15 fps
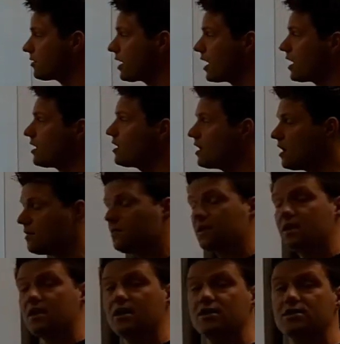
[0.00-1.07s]
Okay?
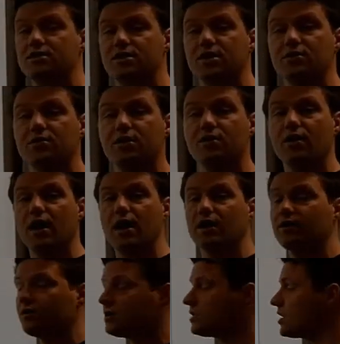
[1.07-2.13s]
The interior
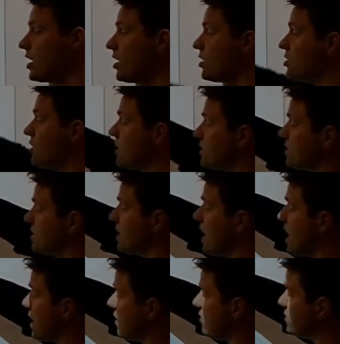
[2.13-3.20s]
angles are just the
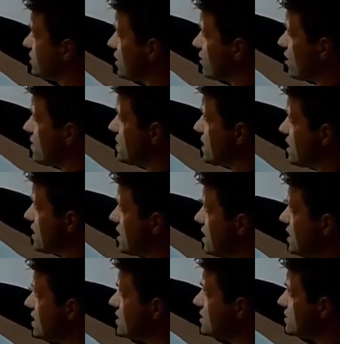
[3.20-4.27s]
angles that are on the
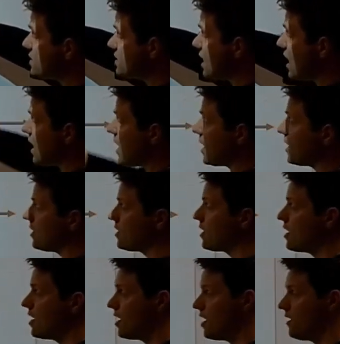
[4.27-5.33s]
inside
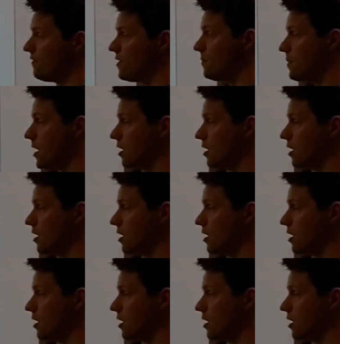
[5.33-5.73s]
of the